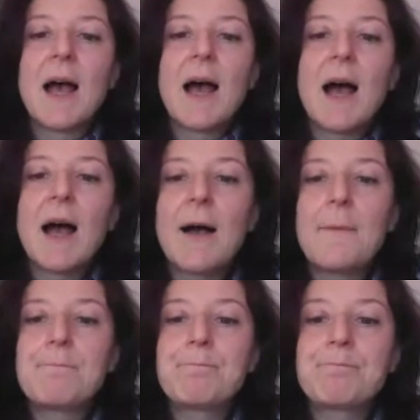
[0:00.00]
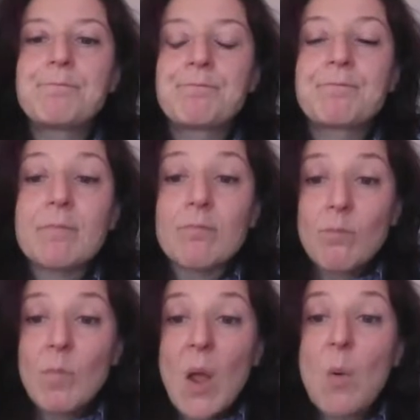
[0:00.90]

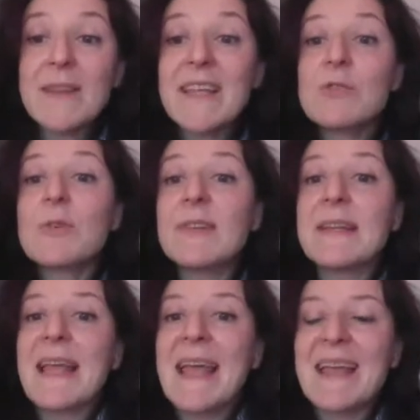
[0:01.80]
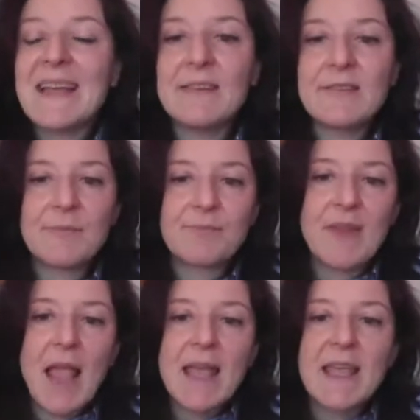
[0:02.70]
One interesting case
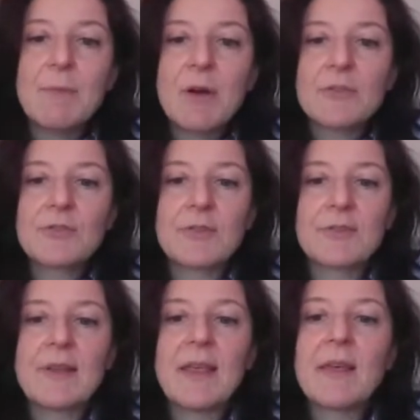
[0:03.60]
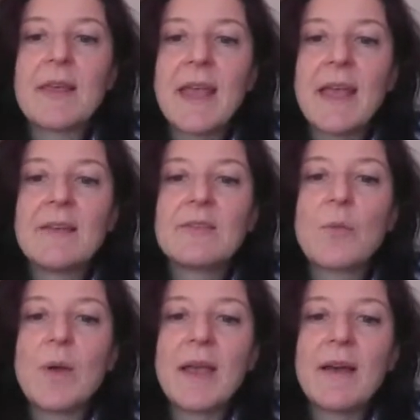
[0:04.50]
emerges in the case
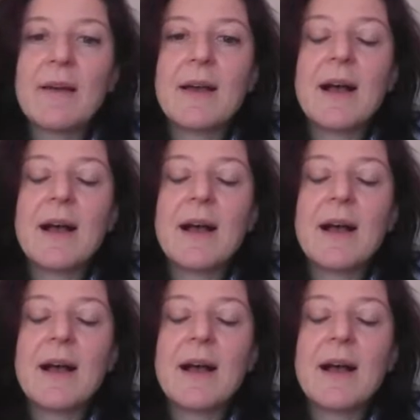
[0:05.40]
where